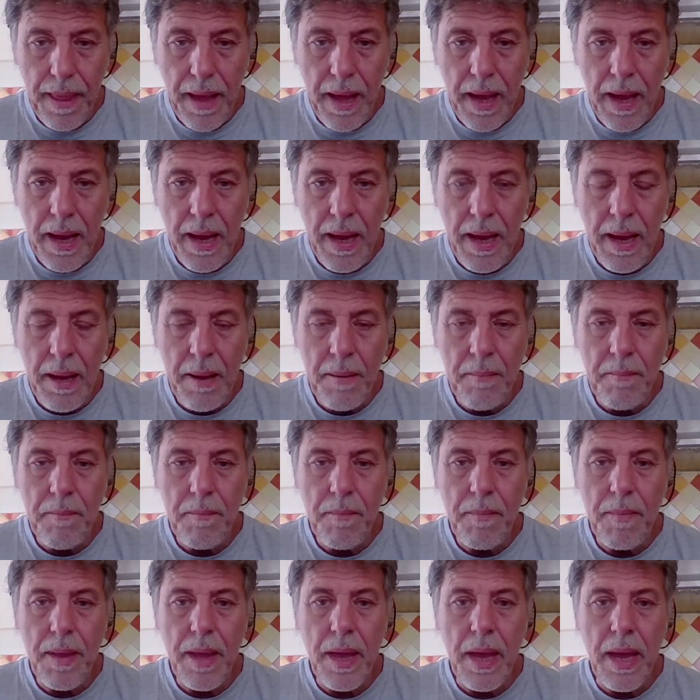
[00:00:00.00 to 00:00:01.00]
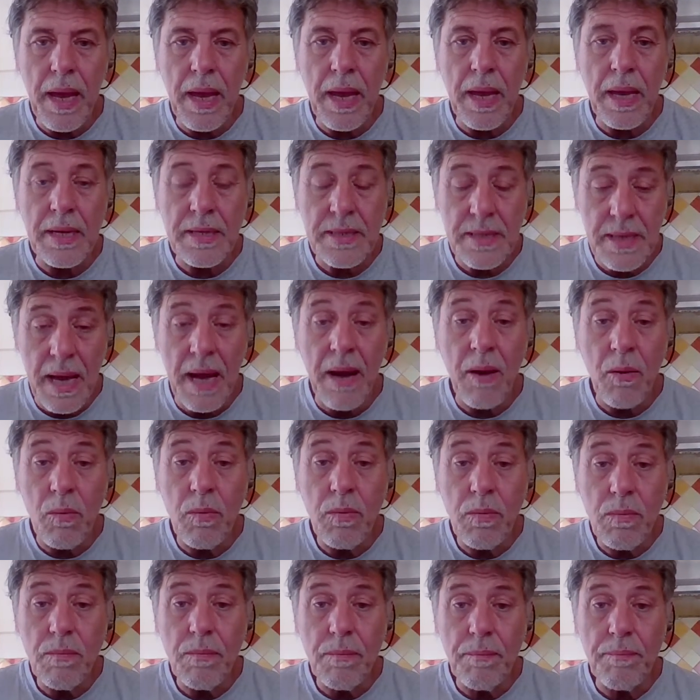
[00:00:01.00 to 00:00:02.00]
Um, it is now
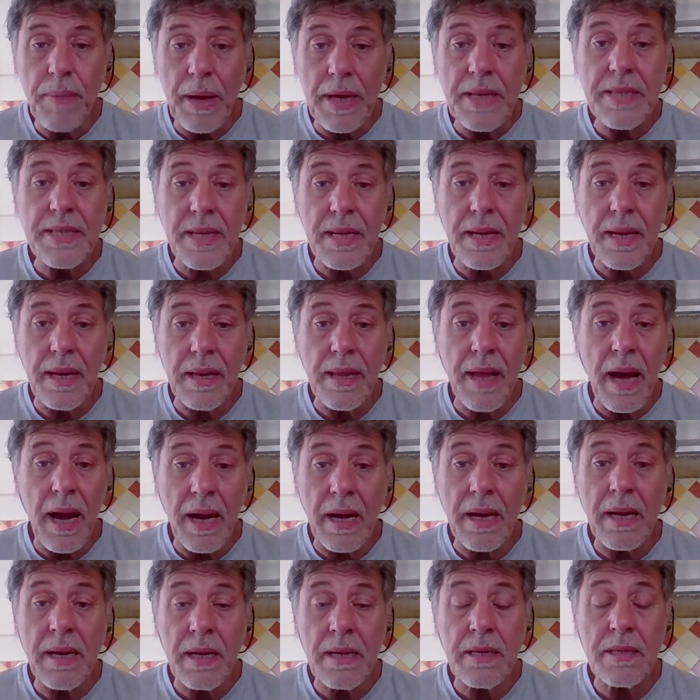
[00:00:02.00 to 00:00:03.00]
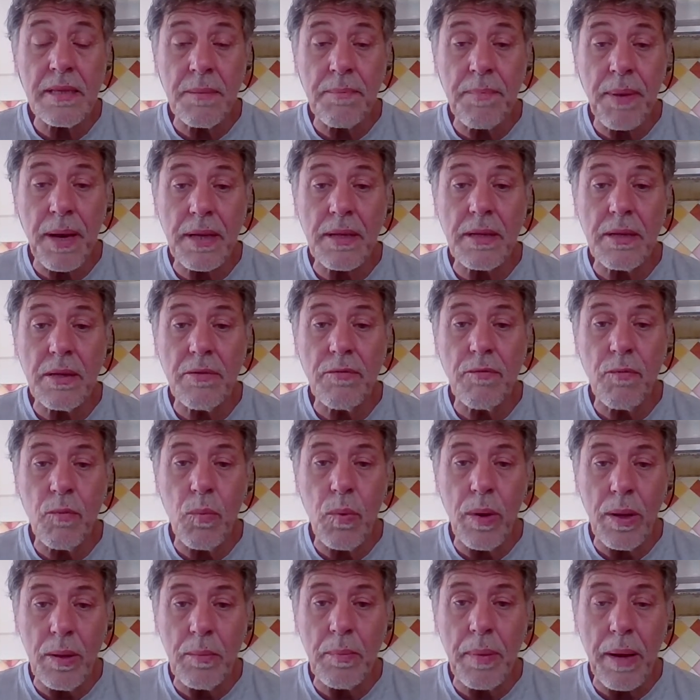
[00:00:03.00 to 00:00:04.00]
basically that it is a battle of
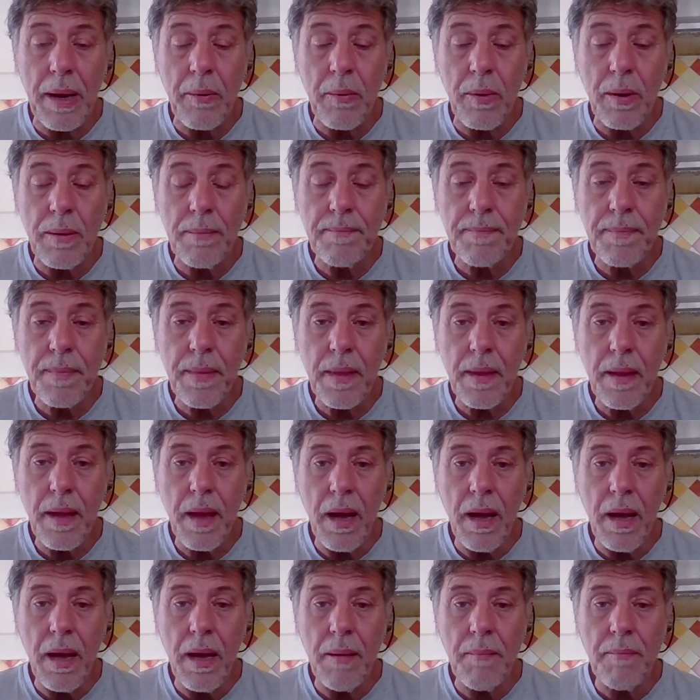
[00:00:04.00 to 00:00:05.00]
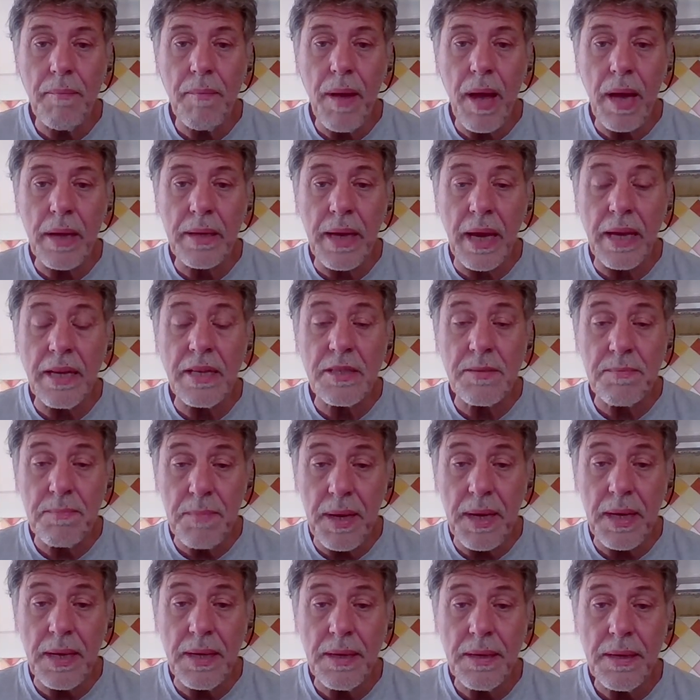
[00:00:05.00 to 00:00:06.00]
willpower um, against
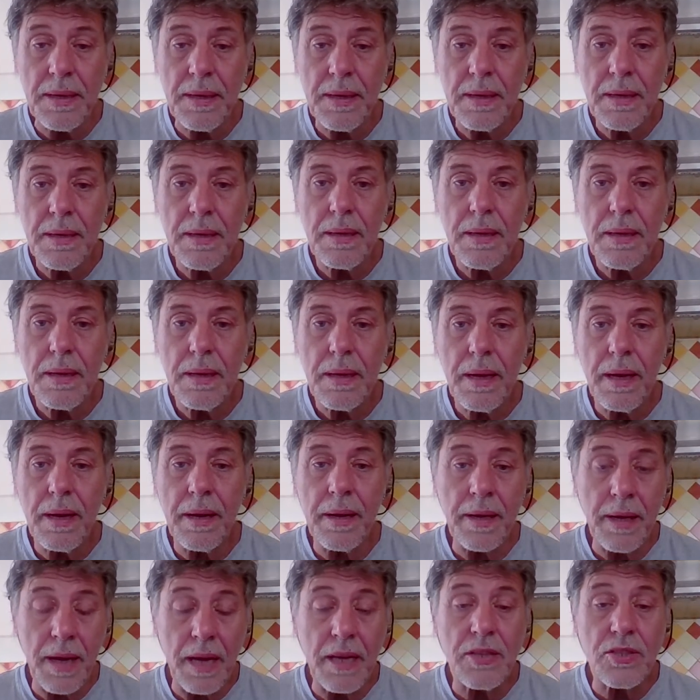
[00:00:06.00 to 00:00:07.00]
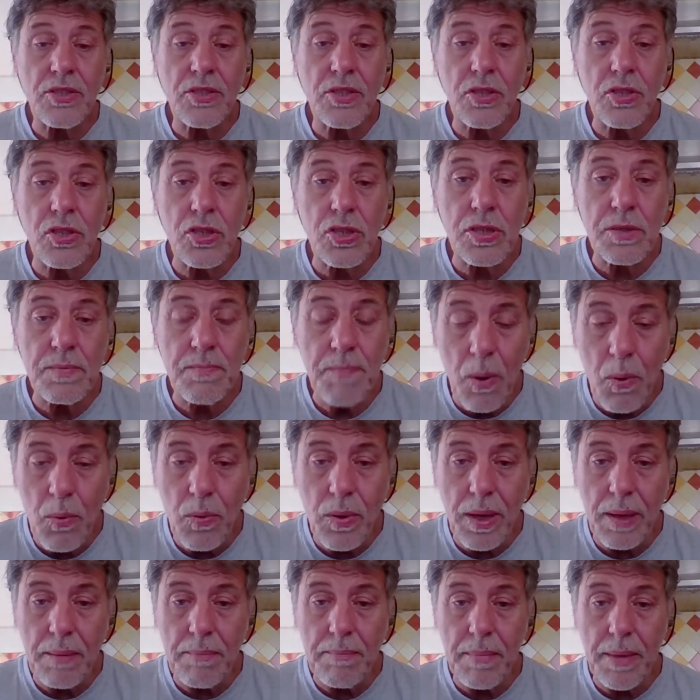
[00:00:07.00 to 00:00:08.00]
me and against the
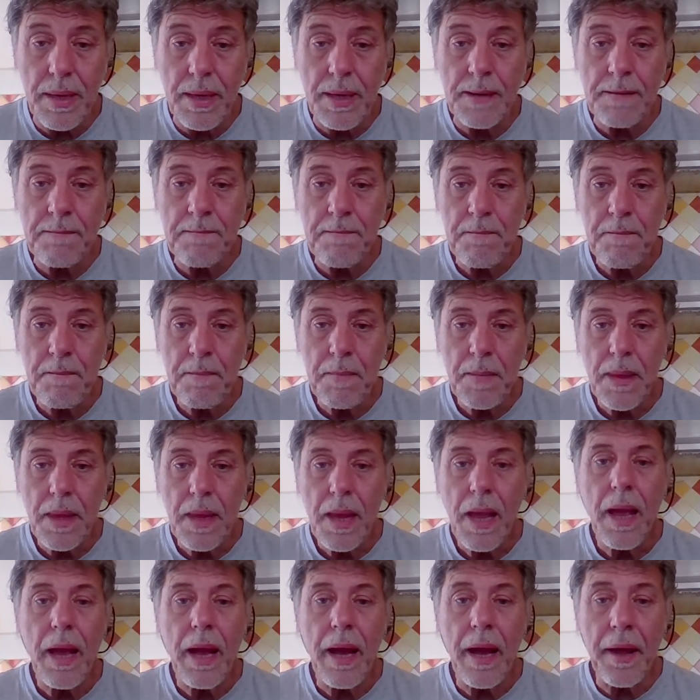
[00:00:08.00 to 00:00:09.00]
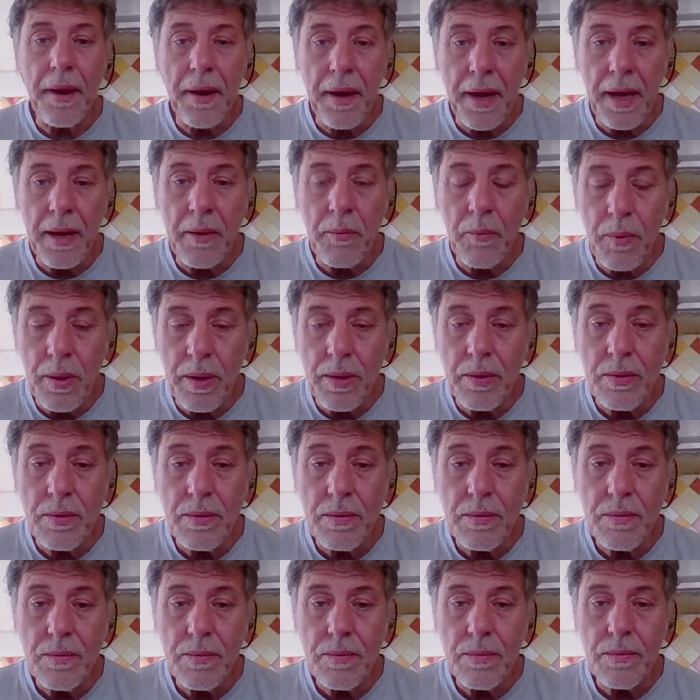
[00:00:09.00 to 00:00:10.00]
smoking me. And I will
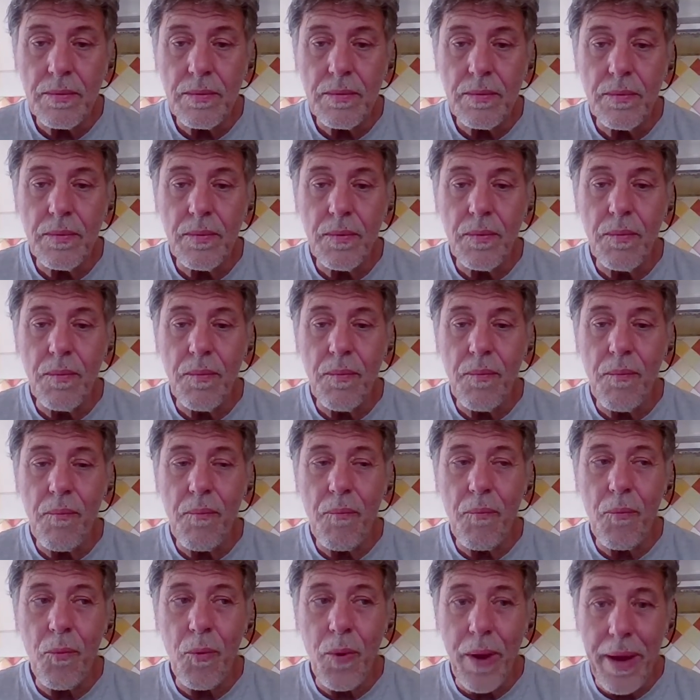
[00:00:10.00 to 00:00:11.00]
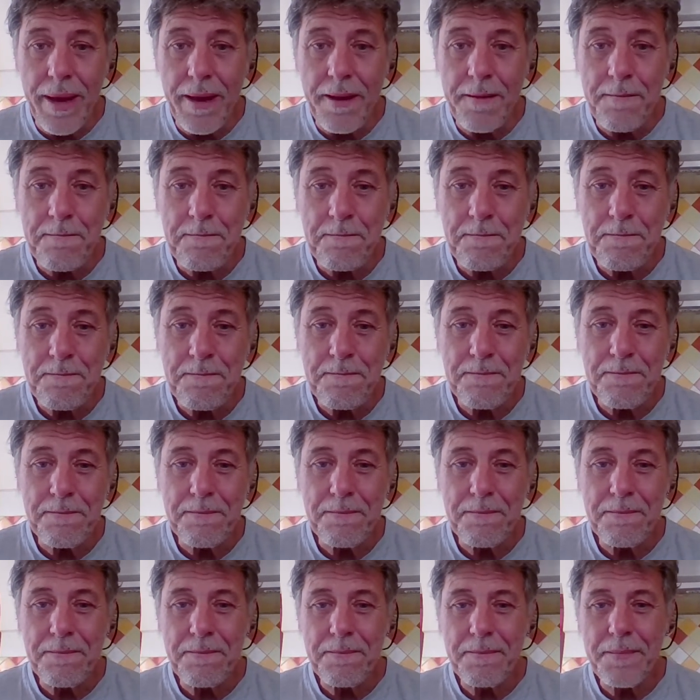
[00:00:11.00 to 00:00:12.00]
win.
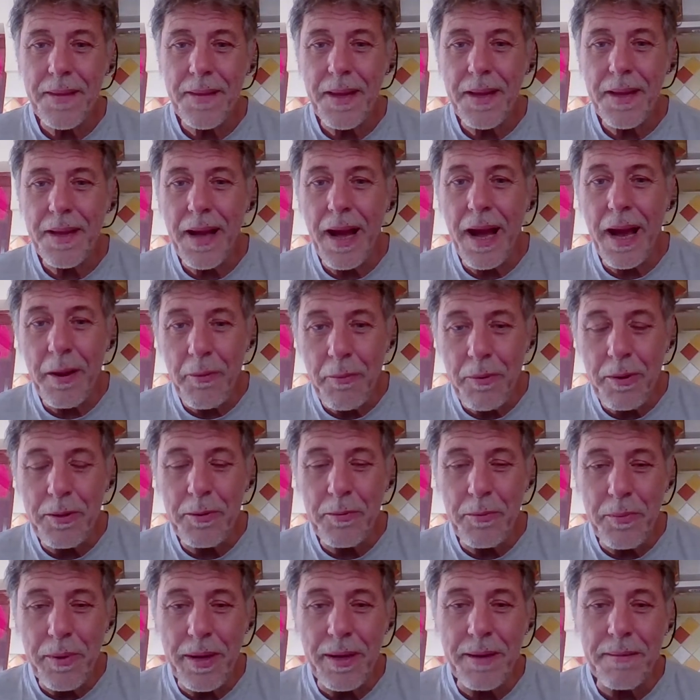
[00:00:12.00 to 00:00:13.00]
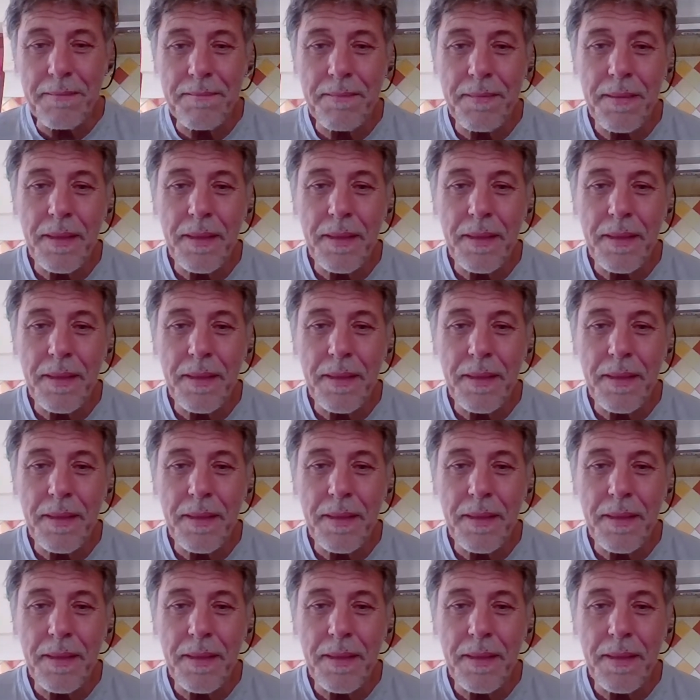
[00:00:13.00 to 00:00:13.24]
I will win.